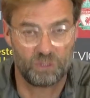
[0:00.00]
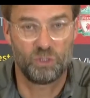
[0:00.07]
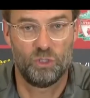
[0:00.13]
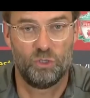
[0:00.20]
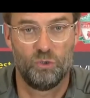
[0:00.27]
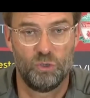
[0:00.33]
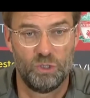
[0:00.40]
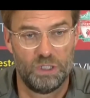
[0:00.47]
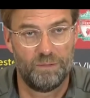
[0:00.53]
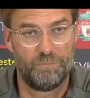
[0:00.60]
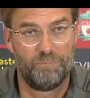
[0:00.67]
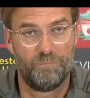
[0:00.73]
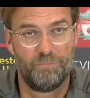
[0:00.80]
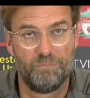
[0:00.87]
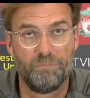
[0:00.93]
So,
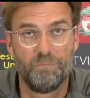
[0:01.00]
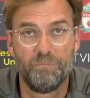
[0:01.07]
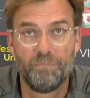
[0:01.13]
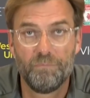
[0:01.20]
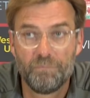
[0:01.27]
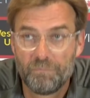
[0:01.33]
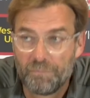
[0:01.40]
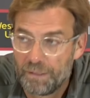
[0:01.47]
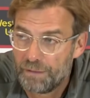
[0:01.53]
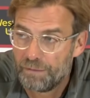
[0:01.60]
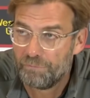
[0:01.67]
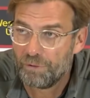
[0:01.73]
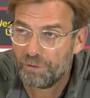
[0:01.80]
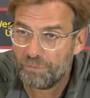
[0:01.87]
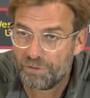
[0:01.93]
um,
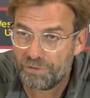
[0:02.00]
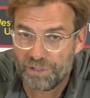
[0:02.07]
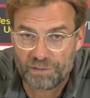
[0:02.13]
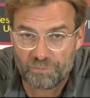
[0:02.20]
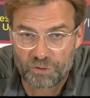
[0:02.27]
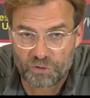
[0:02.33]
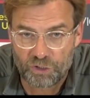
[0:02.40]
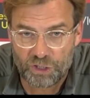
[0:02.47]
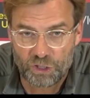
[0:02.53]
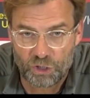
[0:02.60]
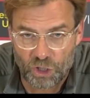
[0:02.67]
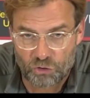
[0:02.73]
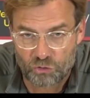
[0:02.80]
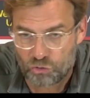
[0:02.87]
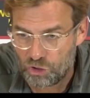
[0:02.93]
uh, what was the other one?
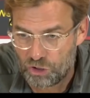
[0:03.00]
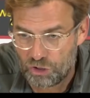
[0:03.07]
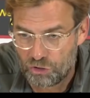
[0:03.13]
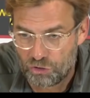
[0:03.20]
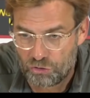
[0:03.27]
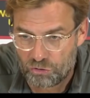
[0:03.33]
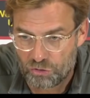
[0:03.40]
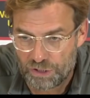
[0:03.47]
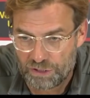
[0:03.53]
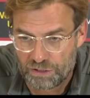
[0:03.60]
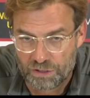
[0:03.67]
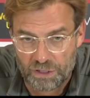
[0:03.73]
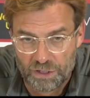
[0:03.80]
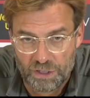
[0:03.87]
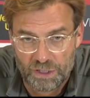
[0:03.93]
Genie, yes,
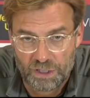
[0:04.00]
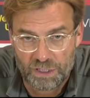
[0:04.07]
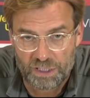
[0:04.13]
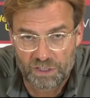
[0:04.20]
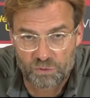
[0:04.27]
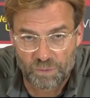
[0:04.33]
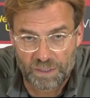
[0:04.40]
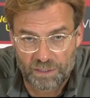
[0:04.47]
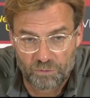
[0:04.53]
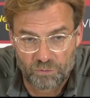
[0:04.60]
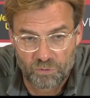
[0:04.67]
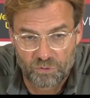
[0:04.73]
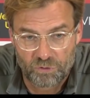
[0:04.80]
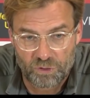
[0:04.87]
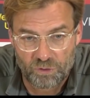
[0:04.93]
trained as well.
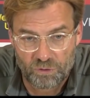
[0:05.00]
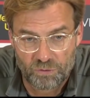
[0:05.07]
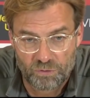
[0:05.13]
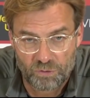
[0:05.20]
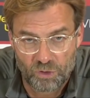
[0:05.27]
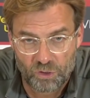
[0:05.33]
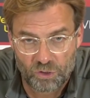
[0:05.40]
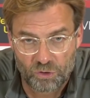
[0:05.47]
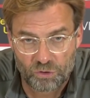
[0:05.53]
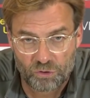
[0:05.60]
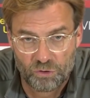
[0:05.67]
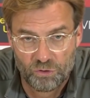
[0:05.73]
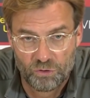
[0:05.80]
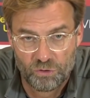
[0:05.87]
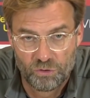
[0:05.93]
So, all
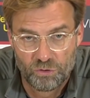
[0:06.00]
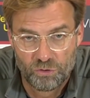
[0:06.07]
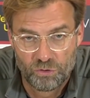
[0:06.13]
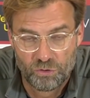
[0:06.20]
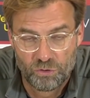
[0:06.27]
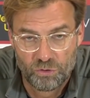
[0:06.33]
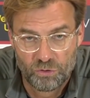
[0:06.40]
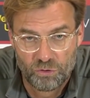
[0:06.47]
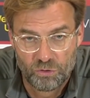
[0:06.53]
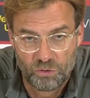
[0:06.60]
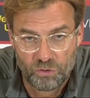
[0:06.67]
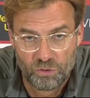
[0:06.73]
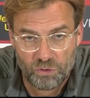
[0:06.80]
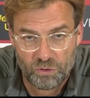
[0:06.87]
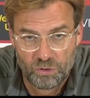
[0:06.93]
good. How
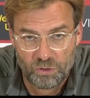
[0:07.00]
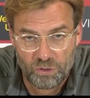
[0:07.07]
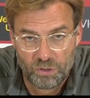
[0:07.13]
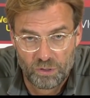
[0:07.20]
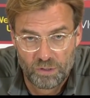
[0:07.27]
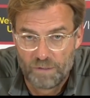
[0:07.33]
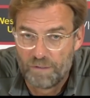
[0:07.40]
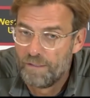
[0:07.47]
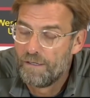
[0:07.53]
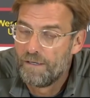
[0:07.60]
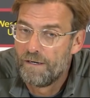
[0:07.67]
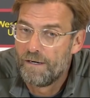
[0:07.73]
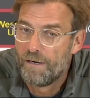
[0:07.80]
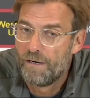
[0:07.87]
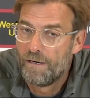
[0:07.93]
does that first defeat
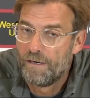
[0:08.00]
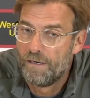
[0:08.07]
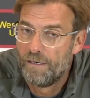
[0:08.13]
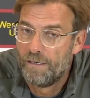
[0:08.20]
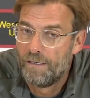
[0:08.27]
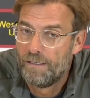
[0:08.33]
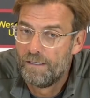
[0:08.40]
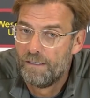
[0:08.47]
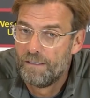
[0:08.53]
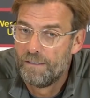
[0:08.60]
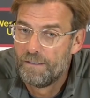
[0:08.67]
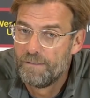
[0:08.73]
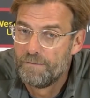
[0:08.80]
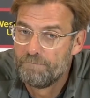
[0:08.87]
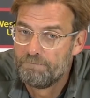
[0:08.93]
of the season affect
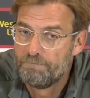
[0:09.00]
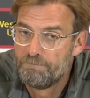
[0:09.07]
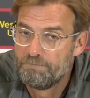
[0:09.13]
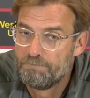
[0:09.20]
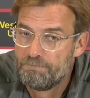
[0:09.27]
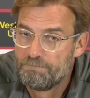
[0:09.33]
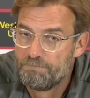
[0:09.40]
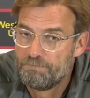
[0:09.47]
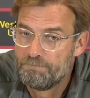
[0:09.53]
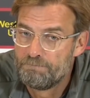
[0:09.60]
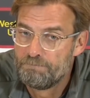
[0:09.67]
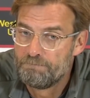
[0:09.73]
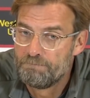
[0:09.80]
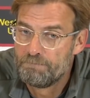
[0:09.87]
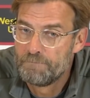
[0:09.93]
the mood of the squad, if at
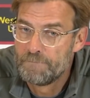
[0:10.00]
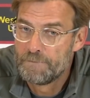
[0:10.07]
all?